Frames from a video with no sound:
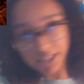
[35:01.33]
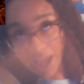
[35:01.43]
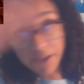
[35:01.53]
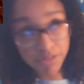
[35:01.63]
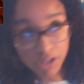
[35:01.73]
the
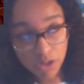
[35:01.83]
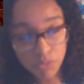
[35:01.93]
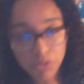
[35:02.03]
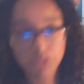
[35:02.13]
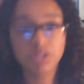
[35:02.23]
Avatar
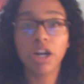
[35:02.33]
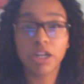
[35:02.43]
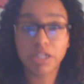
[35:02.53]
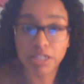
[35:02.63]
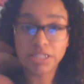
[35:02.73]
world
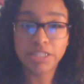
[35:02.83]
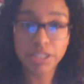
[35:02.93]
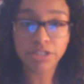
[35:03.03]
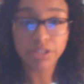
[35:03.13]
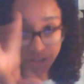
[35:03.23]
are
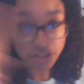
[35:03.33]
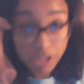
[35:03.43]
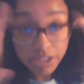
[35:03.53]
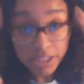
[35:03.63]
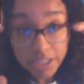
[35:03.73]
considered
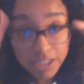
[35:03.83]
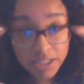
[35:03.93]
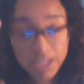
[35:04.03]
good